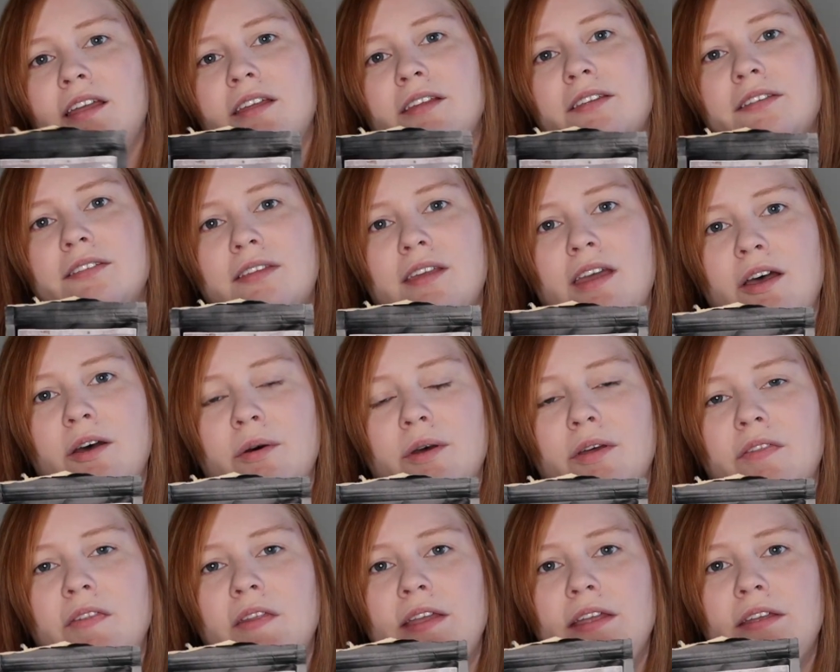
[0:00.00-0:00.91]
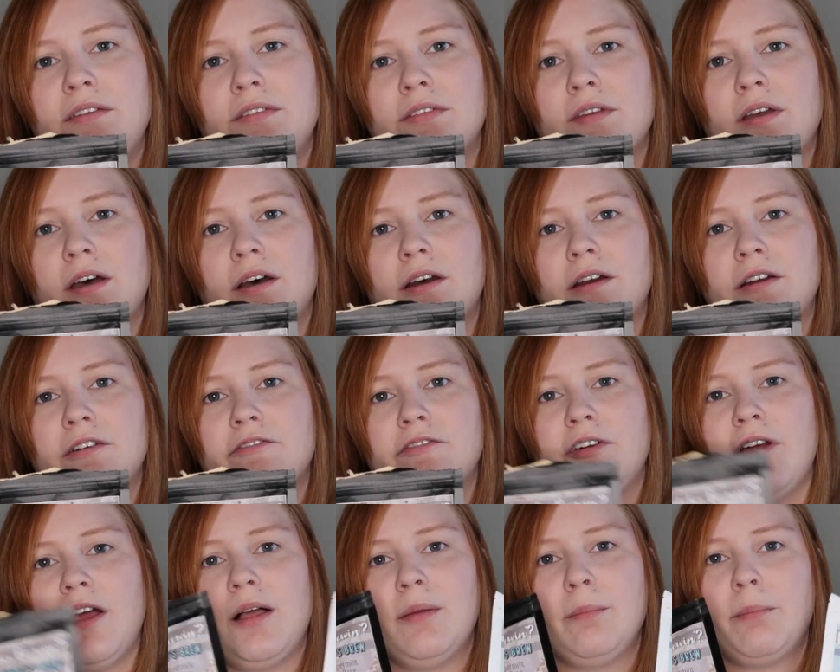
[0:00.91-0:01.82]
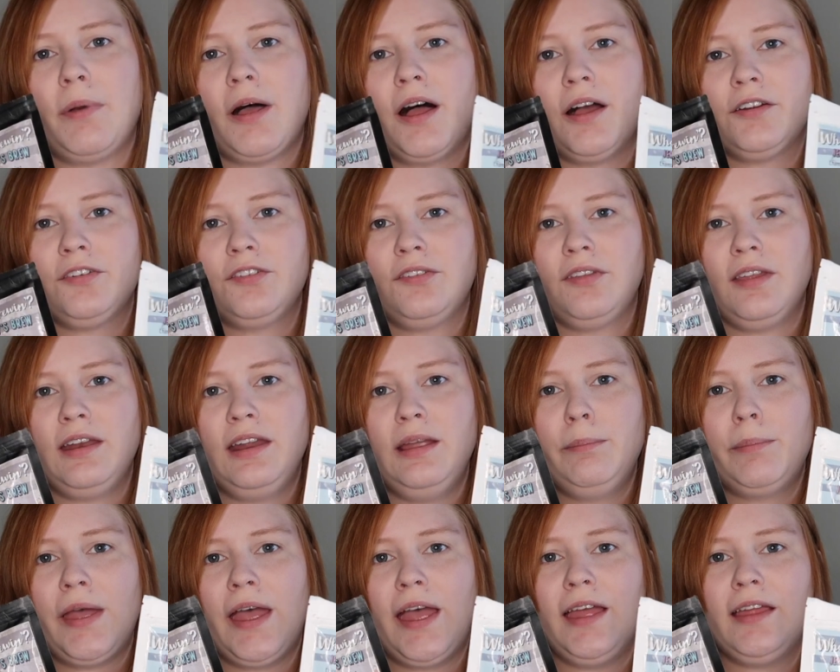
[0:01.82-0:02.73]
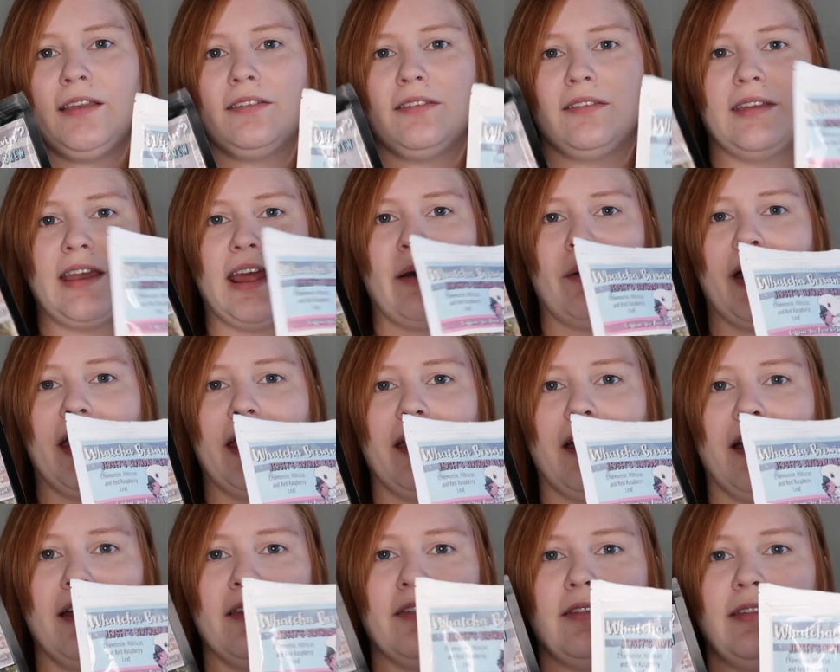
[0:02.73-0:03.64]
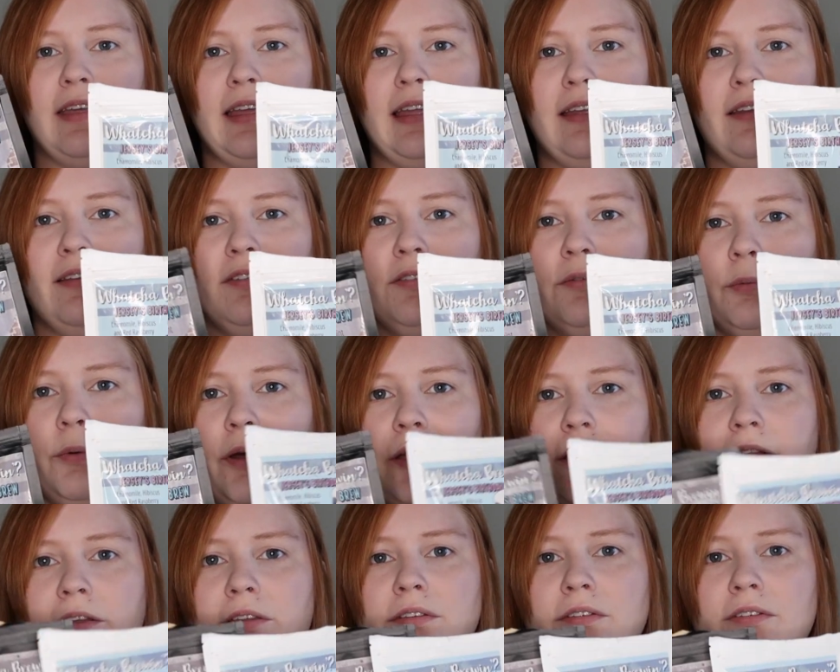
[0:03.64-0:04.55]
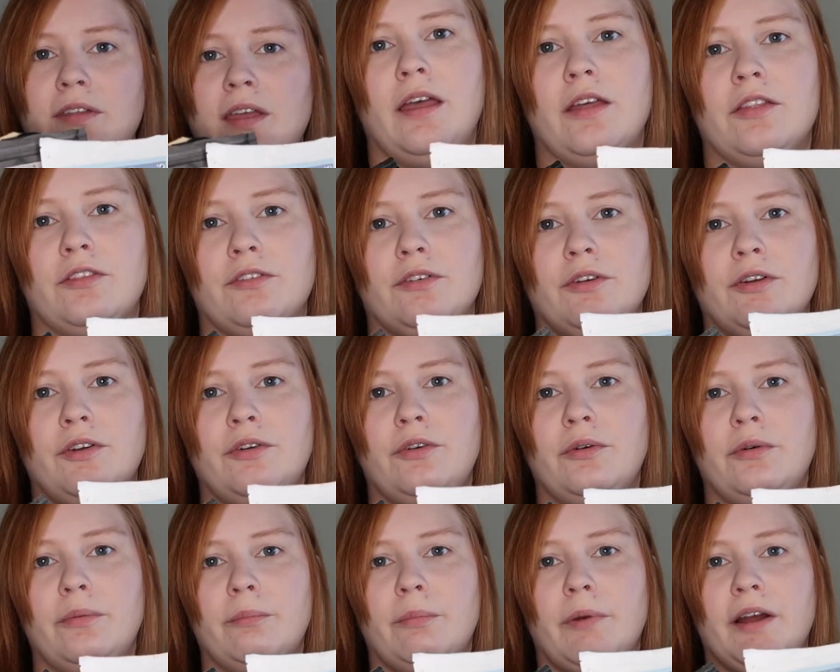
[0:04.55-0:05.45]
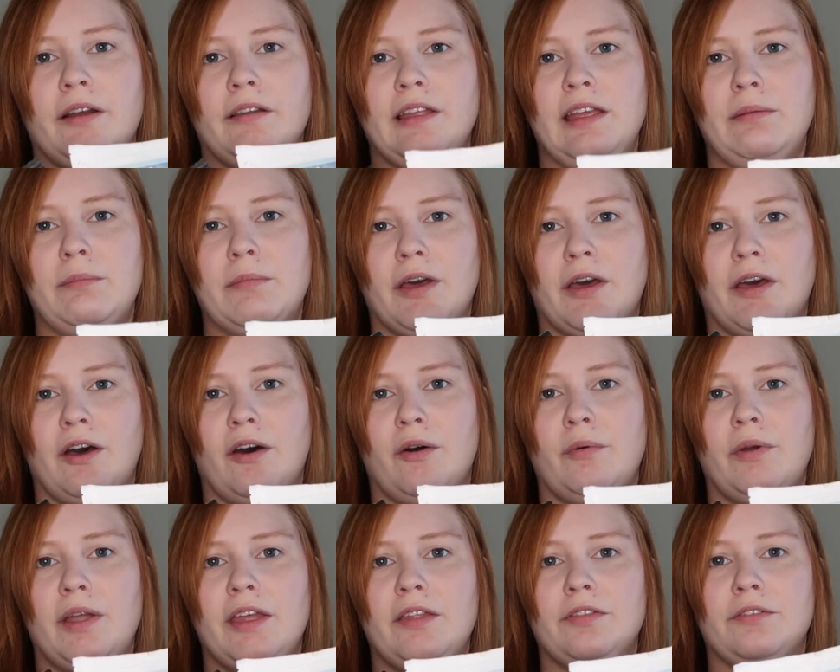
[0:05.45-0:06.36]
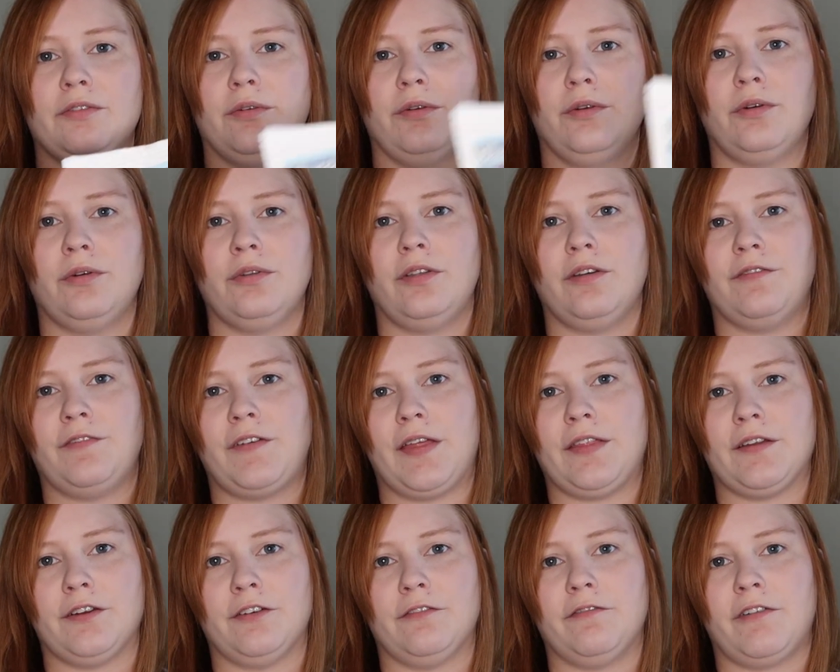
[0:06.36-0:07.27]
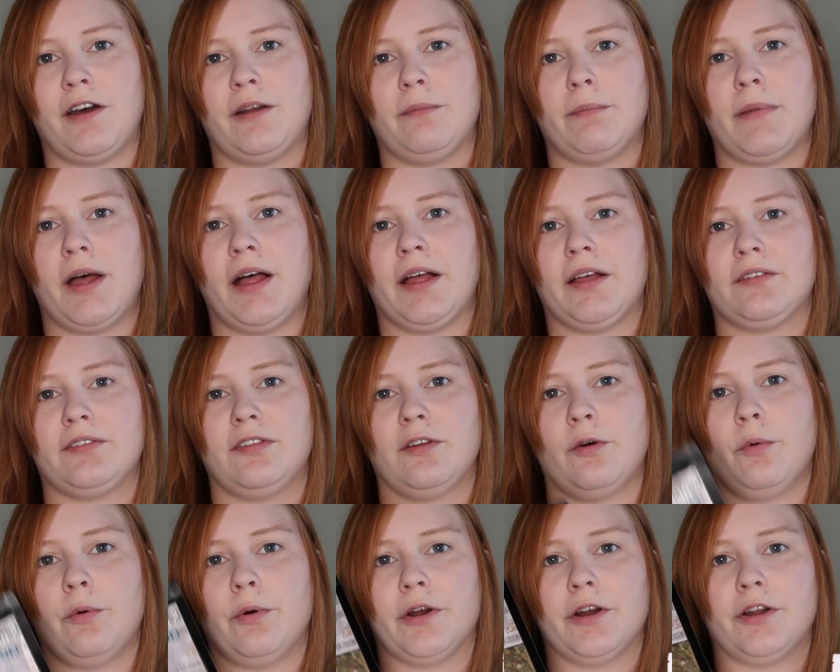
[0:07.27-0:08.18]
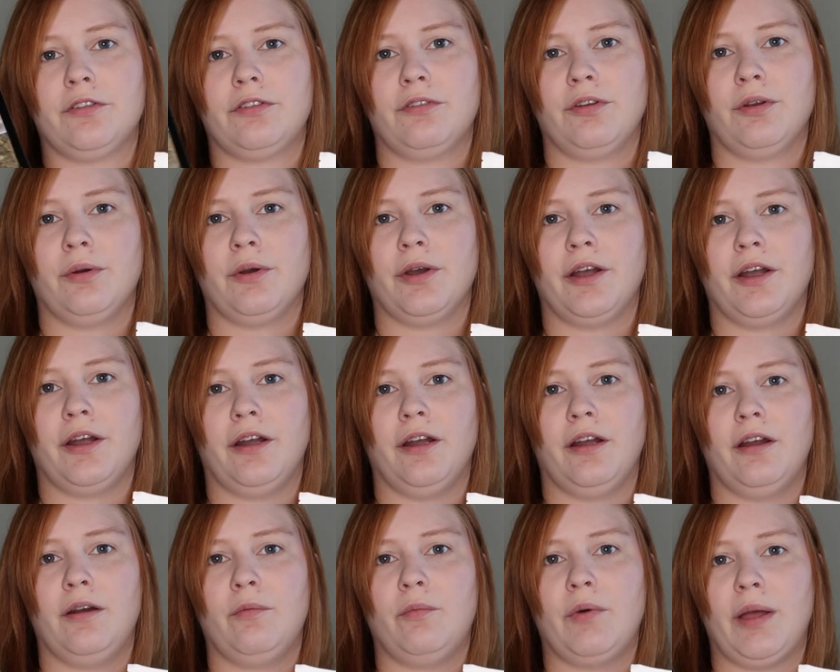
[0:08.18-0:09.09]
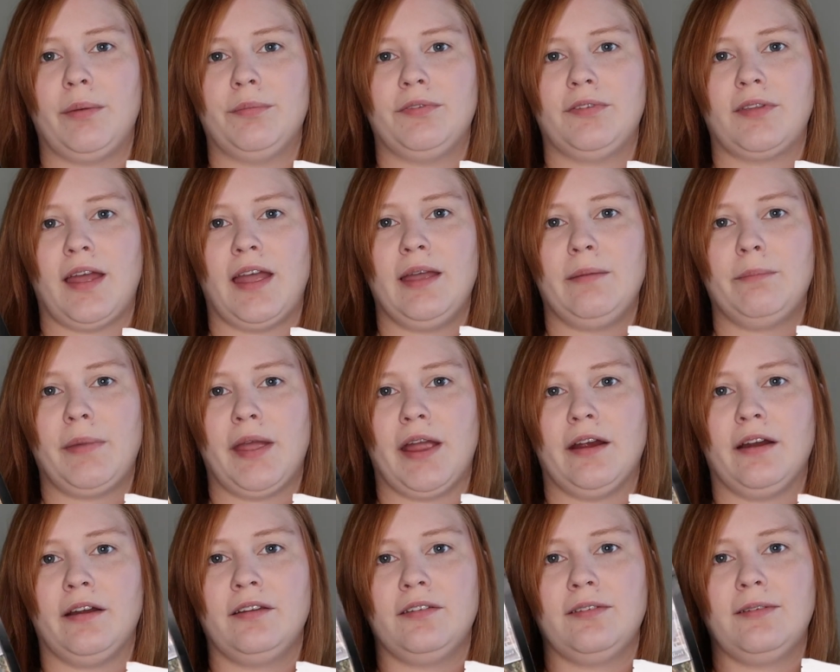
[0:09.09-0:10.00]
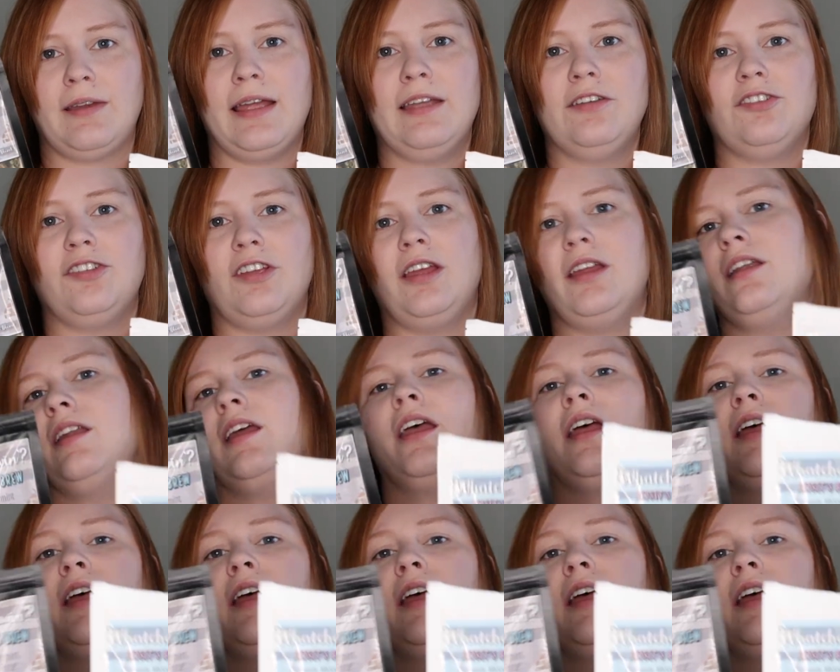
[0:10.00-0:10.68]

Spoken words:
So these are from Posh City Pets. Now I got these ones through Marlene McCohen, through the Feathered Fun Box, or through her website Parrot Station.